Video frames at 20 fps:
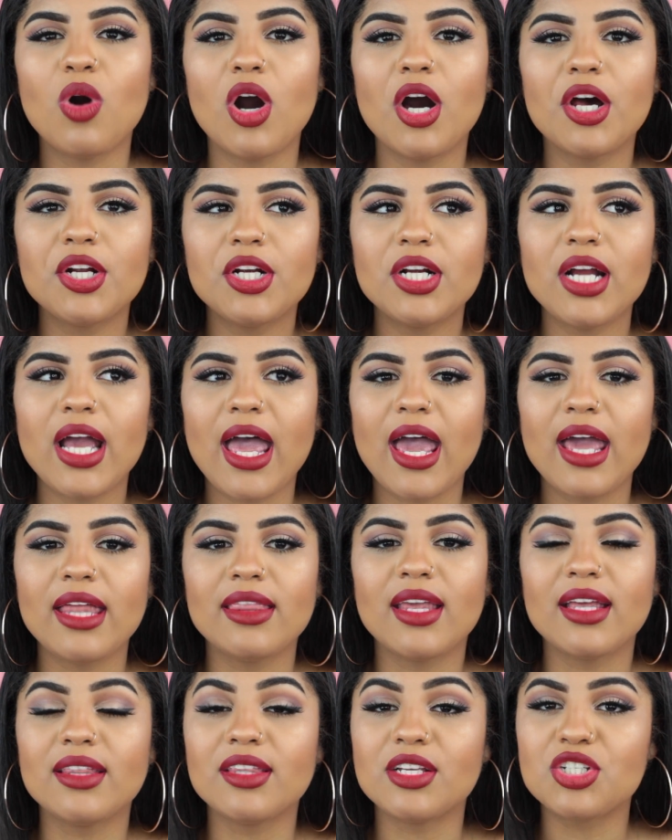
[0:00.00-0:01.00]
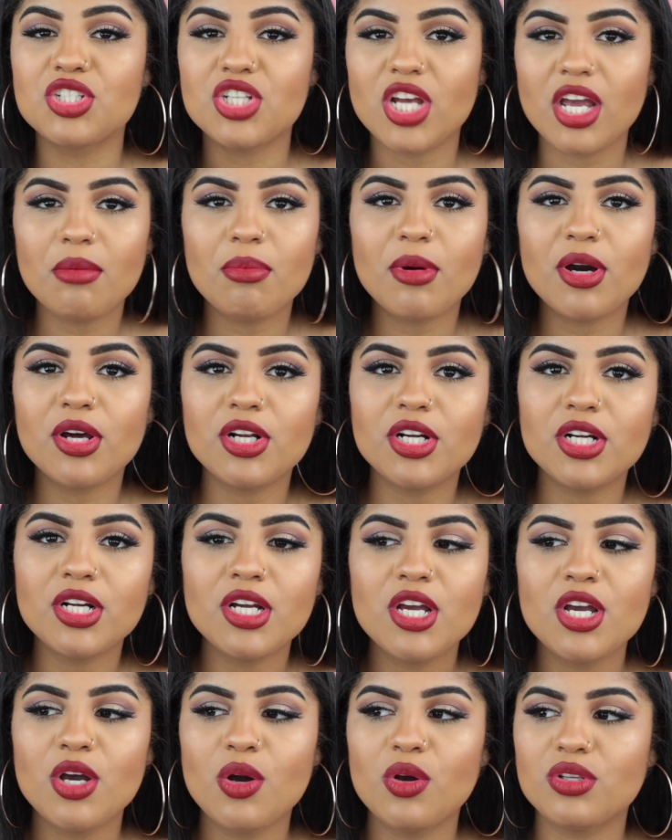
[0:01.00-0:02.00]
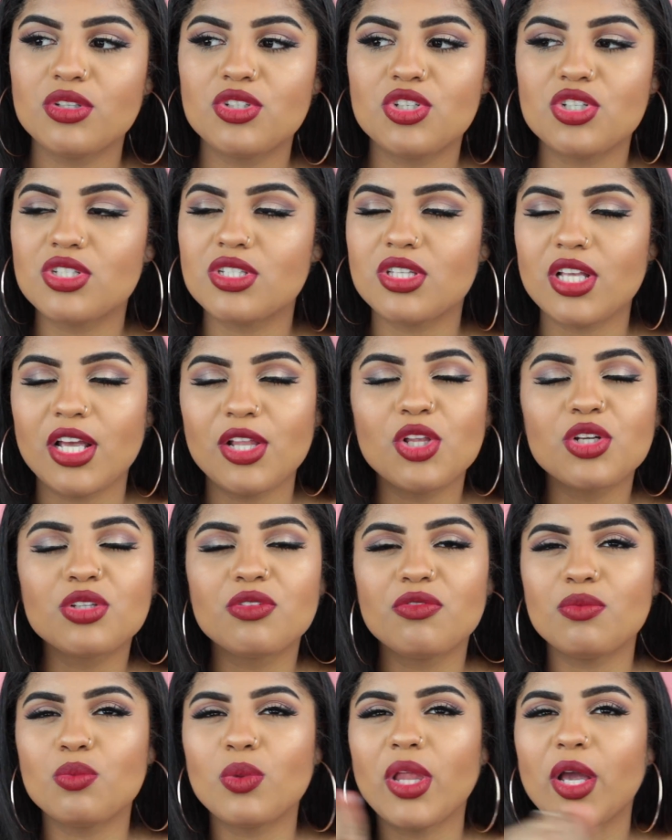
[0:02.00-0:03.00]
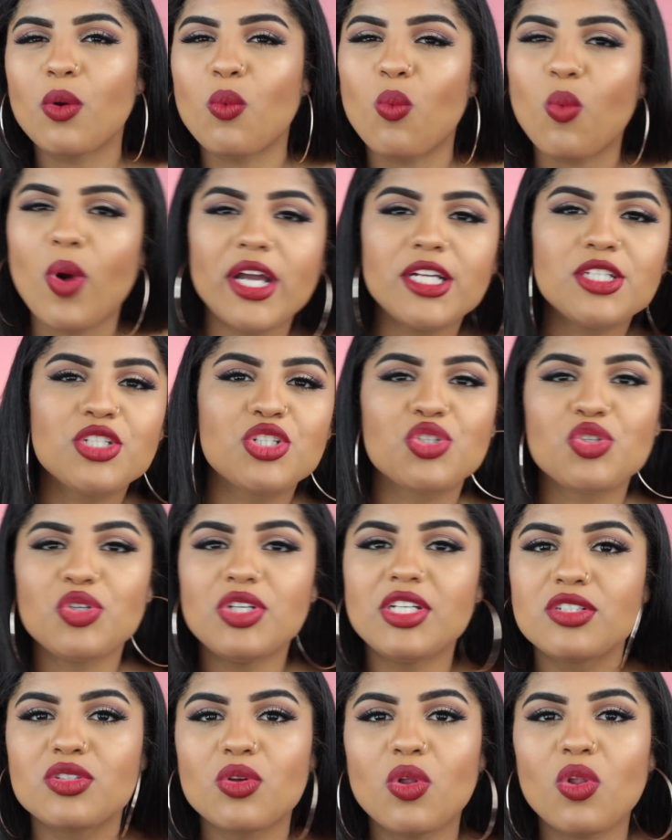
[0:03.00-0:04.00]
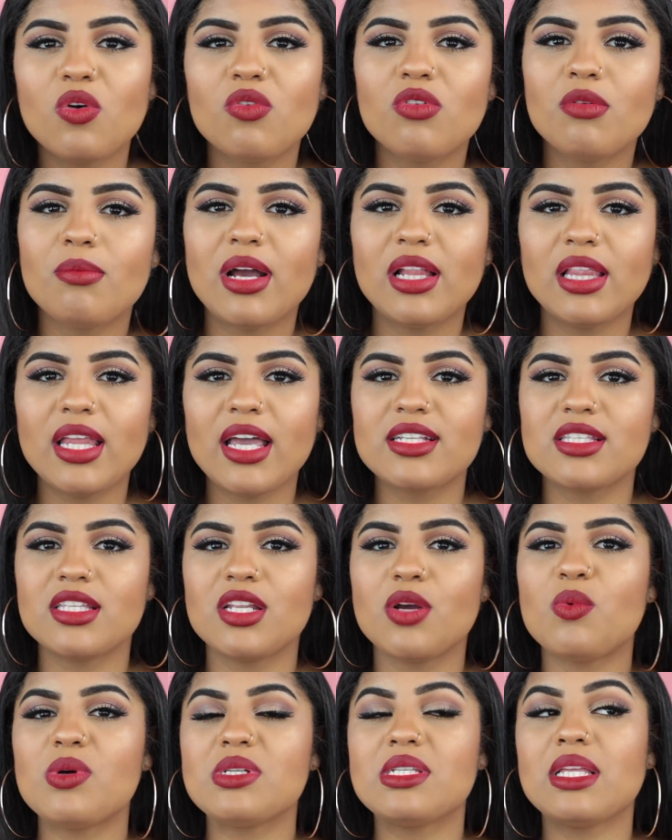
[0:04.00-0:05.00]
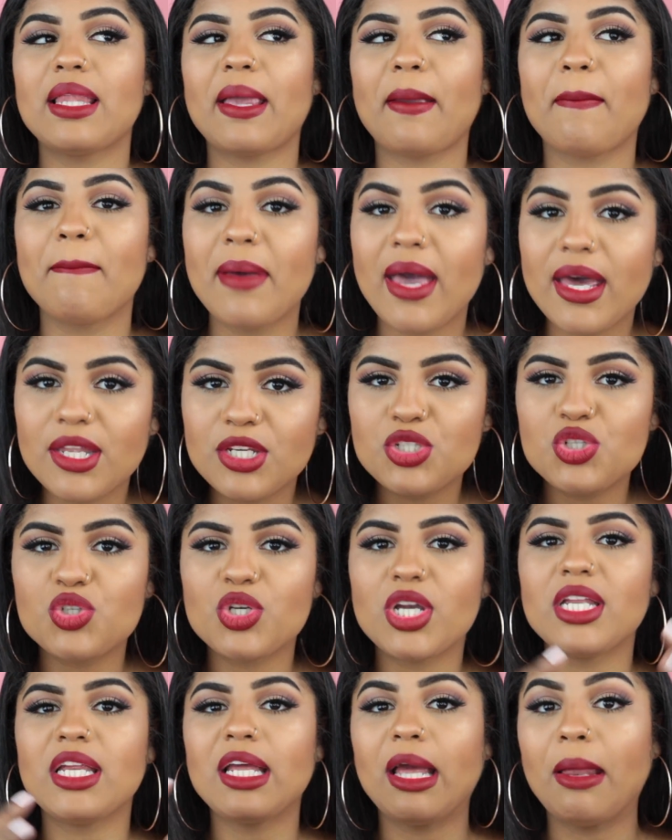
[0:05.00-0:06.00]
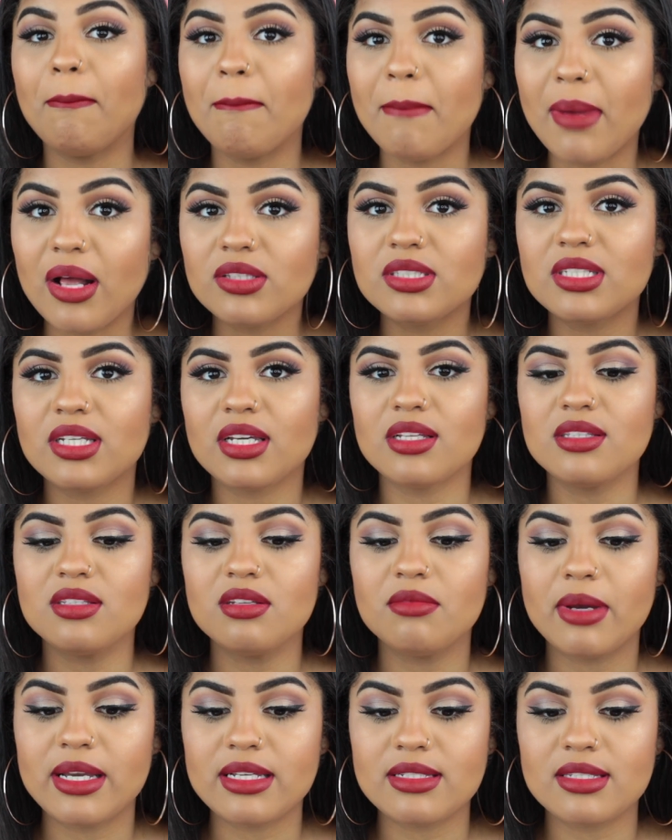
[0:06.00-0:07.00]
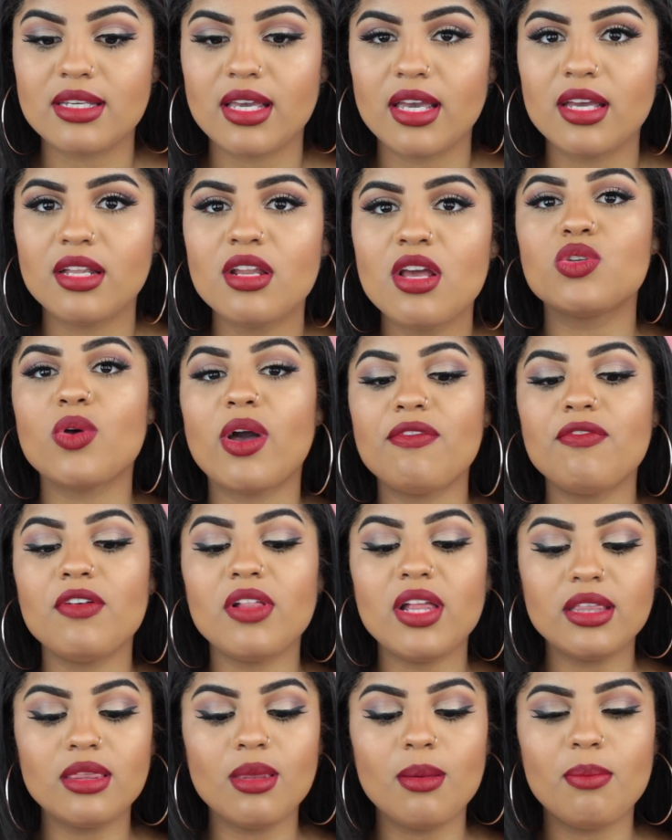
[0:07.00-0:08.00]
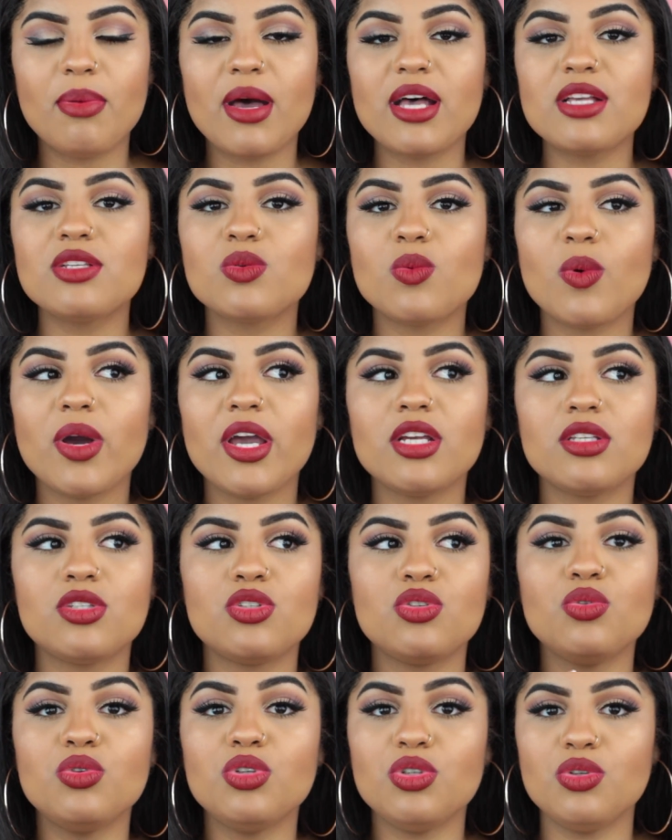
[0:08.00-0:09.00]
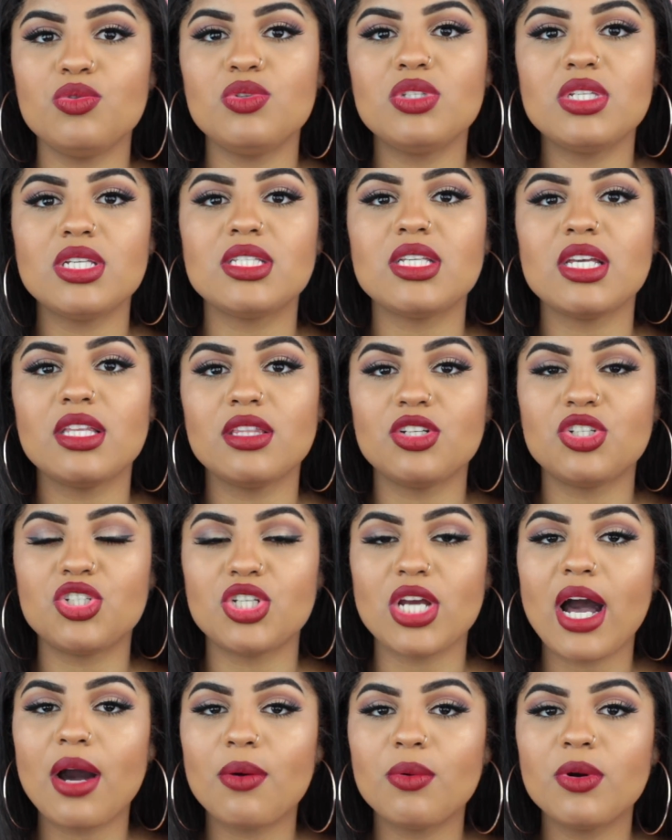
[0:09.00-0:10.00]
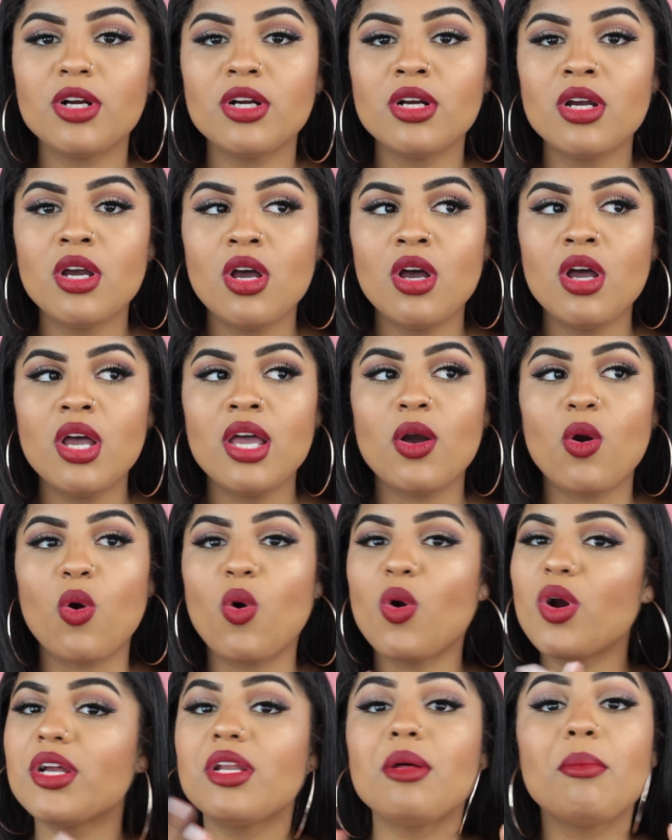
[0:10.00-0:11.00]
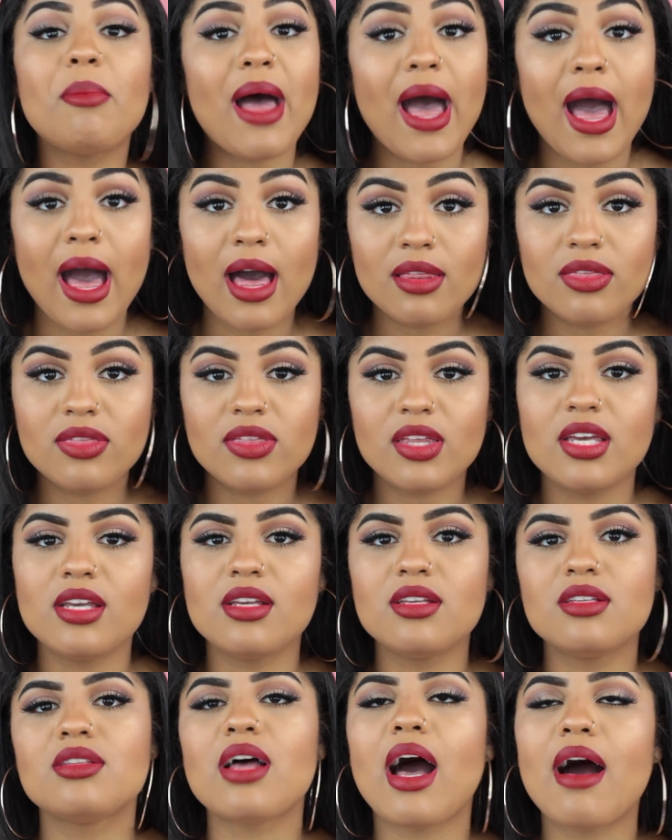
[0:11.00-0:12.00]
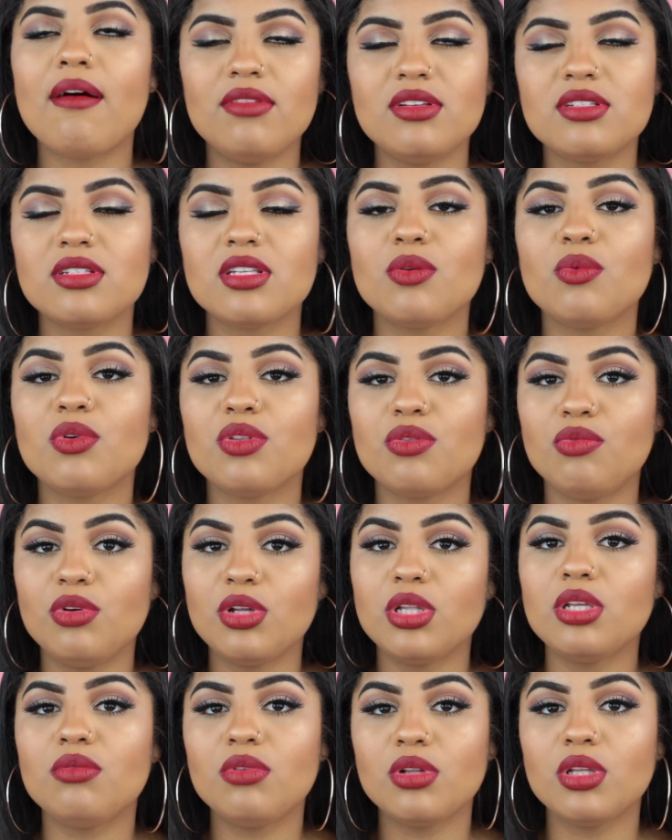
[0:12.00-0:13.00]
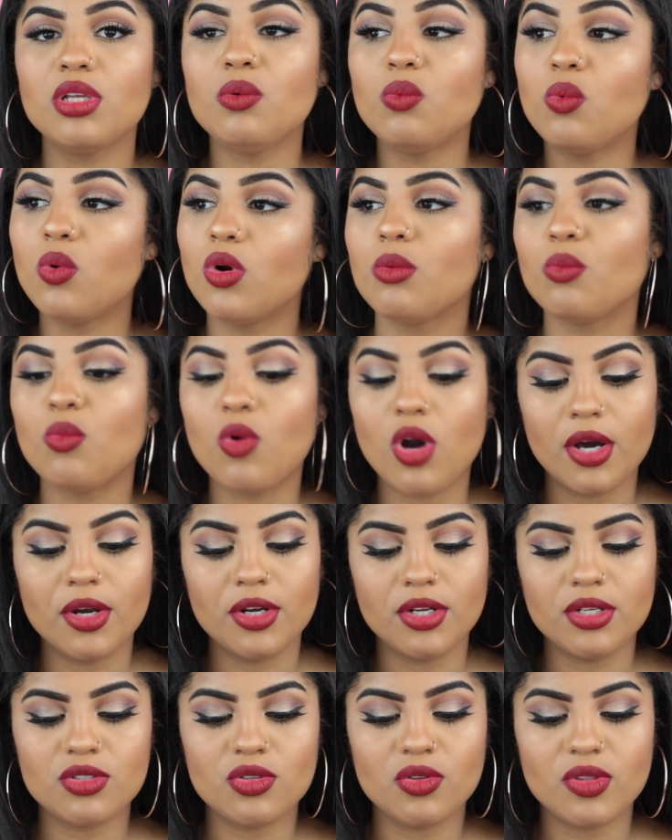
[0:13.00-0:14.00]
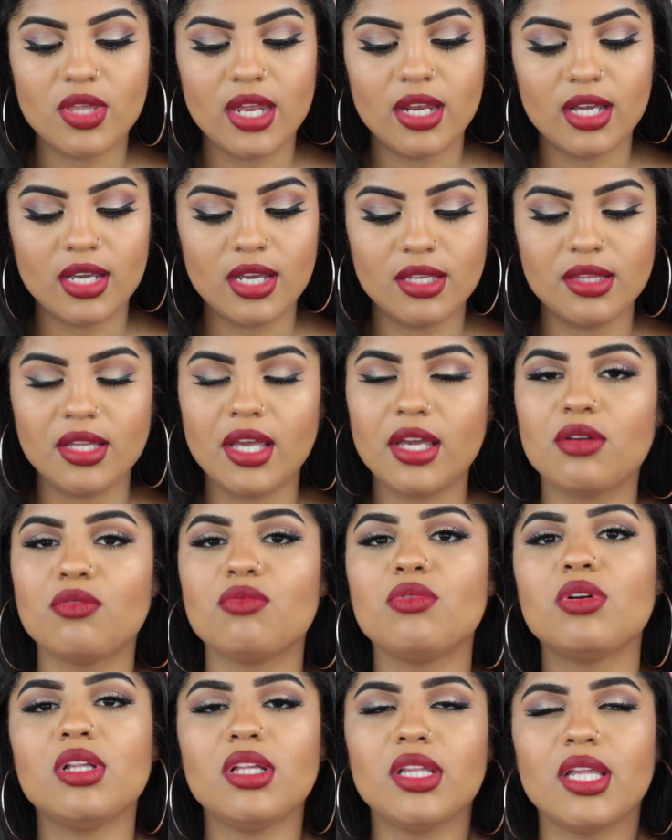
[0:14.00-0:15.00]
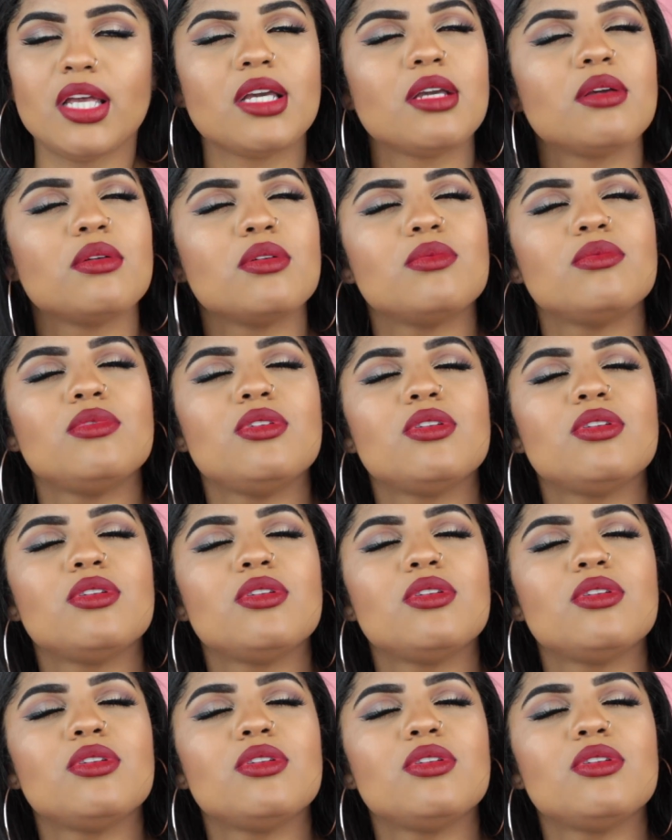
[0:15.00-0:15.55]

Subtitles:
water, and then the shea butter it looked like white streaks all over my legs, and it wasn't like penetrating and melting into my skin. So I feel like the best way to use this in the shower or in a bath is obviously with really warm water, so that it can like really like